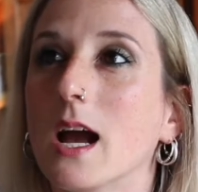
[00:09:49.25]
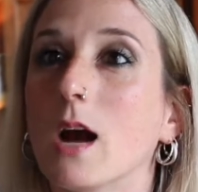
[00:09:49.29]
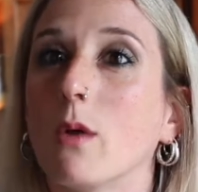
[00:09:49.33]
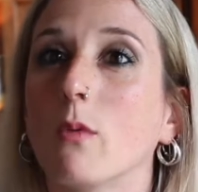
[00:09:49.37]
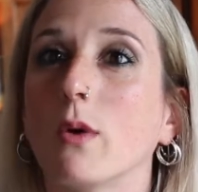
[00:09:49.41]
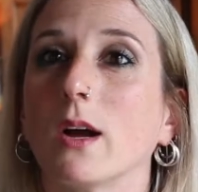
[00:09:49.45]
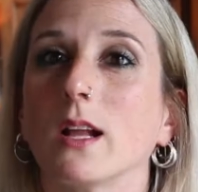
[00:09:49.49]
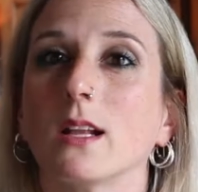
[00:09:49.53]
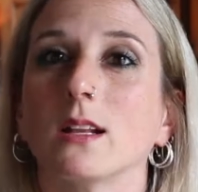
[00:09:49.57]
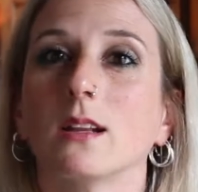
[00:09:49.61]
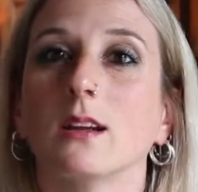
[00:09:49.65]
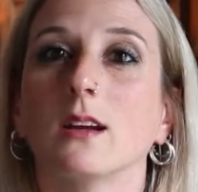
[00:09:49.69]

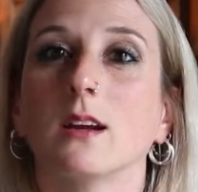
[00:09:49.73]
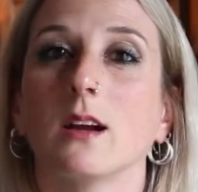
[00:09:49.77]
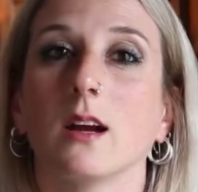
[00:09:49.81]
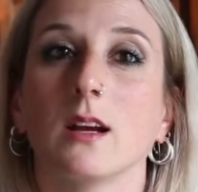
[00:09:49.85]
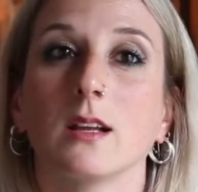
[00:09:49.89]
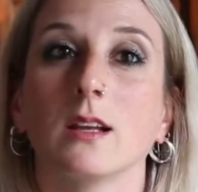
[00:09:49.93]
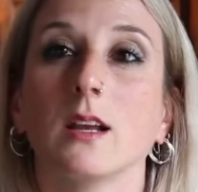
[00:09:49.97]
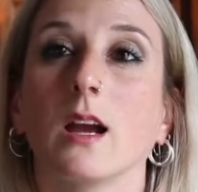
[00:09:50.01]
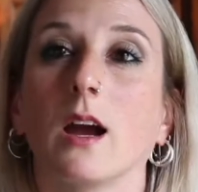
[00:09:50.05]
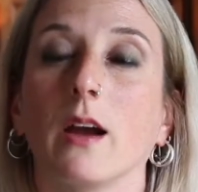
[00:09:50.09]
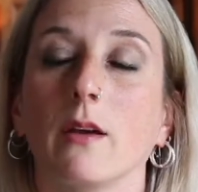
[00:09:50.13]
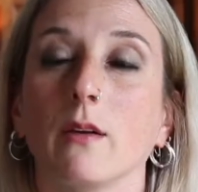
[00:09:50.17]
Well,
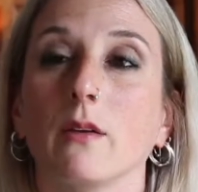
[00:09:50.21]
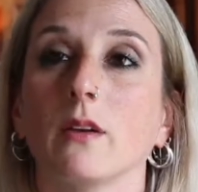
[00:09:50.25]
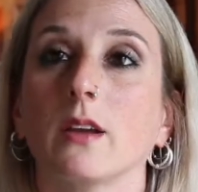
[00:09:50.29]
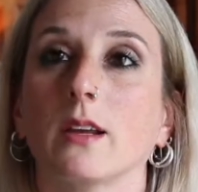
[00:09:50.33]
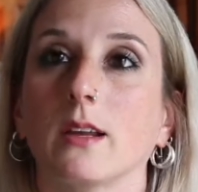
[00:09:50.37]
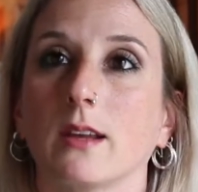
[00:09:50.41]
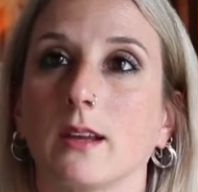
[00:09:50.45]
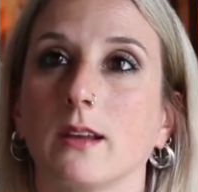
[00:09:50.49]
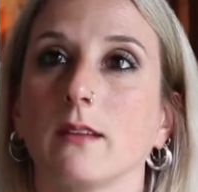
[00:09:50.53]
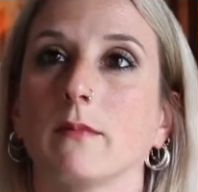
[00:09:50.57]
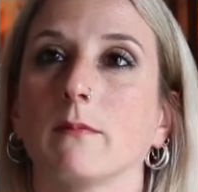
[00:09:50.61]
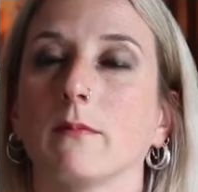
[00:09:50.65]

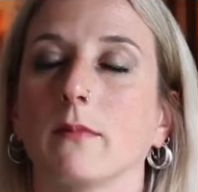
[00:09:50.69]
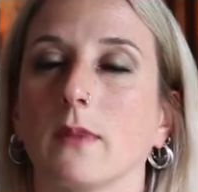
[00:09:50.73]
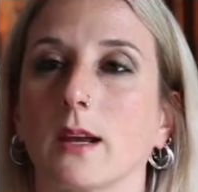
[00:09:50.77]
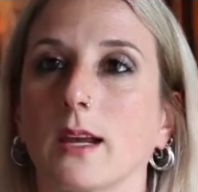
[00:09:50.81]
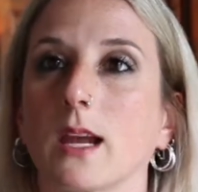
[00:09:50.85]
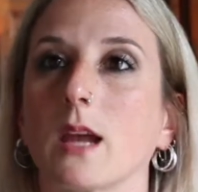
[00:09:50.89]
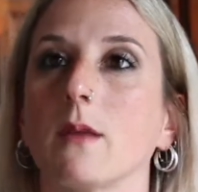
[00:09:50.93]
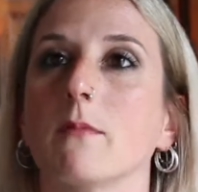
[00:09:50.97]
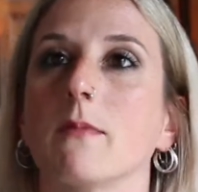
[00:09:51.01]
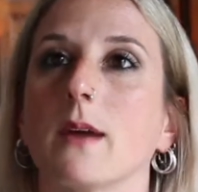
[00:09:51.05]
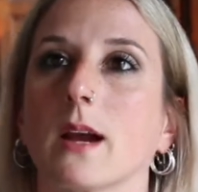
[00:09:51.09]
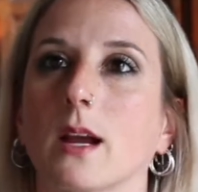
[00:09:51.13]
I
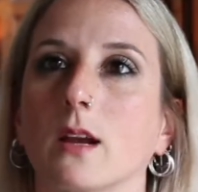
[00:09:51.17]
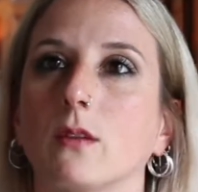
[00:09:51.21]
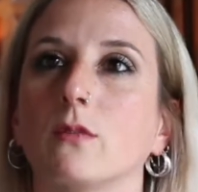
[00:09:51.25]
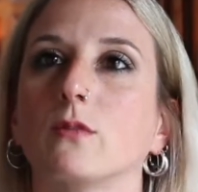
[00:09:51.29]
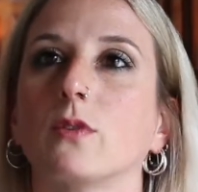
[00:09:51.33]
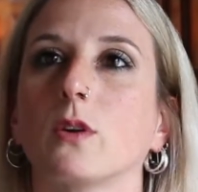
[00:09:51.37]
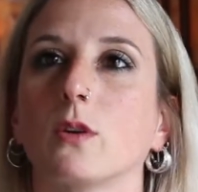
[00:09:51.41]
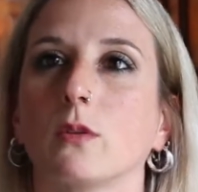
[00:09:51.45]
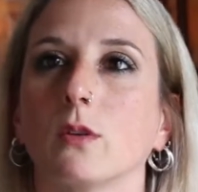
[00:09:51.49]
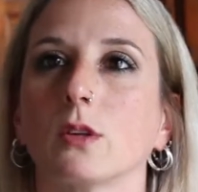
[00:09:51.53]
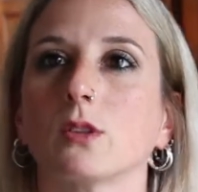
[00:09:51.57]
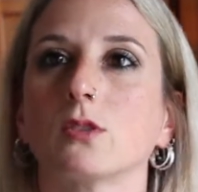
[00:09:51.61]
came back and
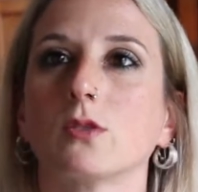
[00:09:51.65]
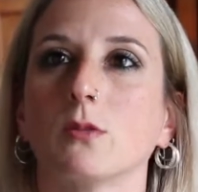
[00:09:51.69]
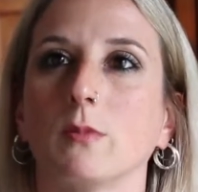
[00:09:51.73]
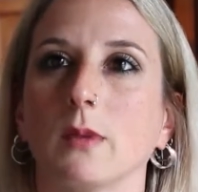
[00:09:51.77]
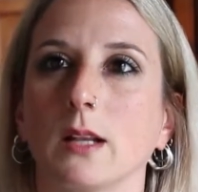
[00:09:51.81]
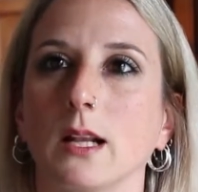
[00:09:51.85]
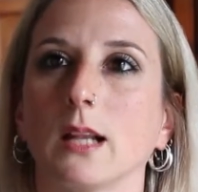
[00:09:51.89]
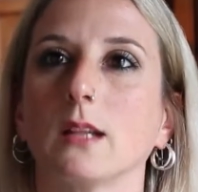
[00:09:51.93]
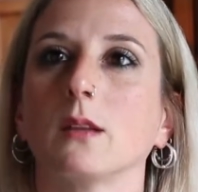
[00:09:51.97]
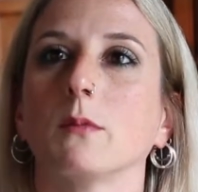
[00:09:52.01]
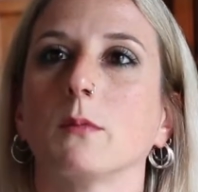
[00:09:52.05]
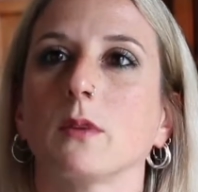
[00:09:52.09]
forward to
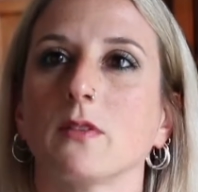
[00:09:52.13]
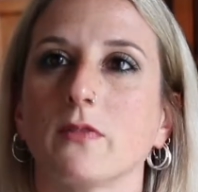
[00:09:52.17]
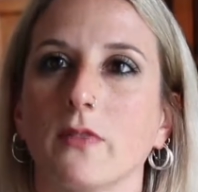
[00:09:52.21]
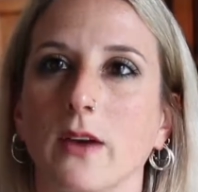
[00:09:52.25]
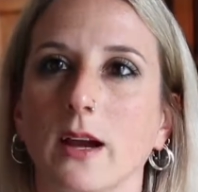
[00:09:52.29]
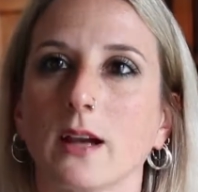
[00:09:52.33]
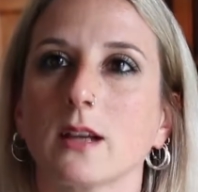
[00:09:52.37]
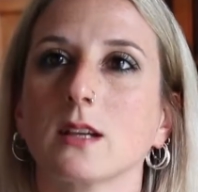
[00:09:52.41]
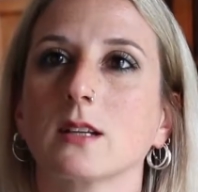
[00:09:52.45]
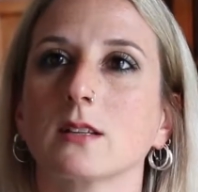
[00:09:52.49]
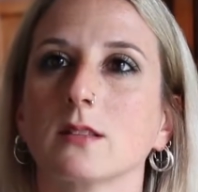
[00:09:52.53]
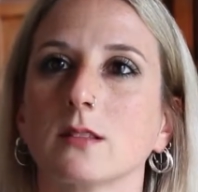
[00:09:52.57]
Millennium
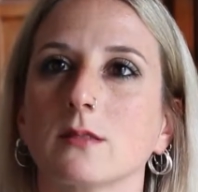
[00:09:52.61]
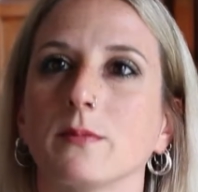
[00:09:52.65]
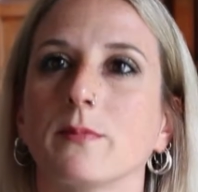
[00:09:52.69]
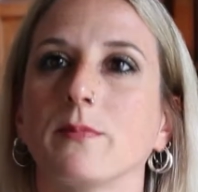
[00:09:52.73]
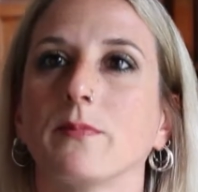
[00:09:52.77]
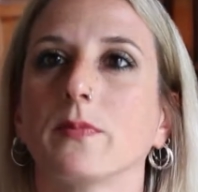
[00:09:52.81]
FX.